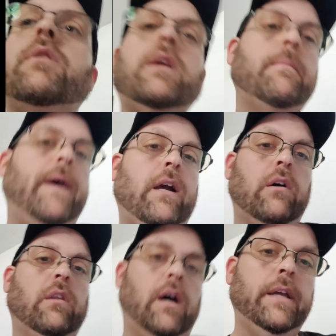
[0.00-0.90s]
I'm going to get back
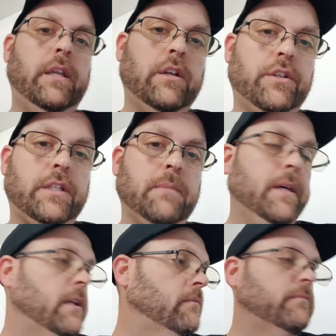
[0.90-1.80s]
online here in just a
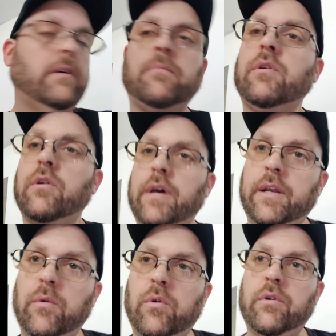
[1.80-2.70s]
minute. I'm going to go ahead
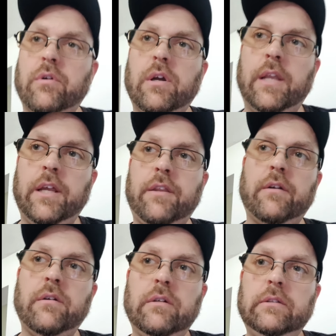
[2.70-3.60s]
and order
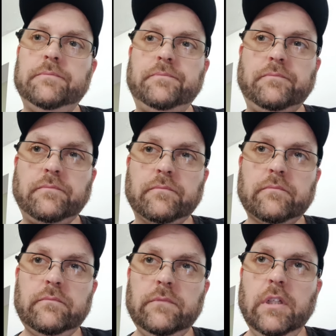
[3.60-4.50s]
another
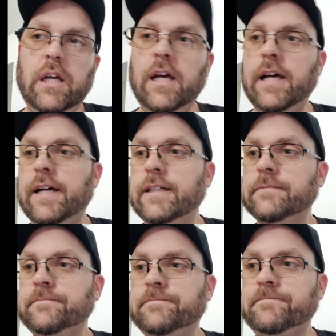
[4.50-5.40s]
uh,
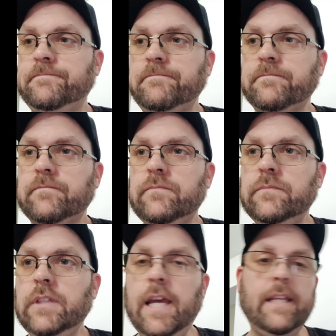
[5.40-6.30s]

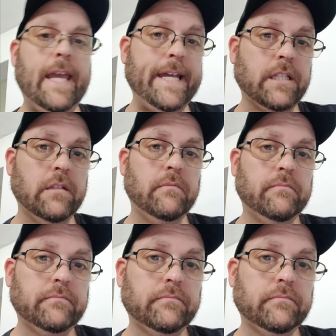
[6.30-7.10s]
head gasket.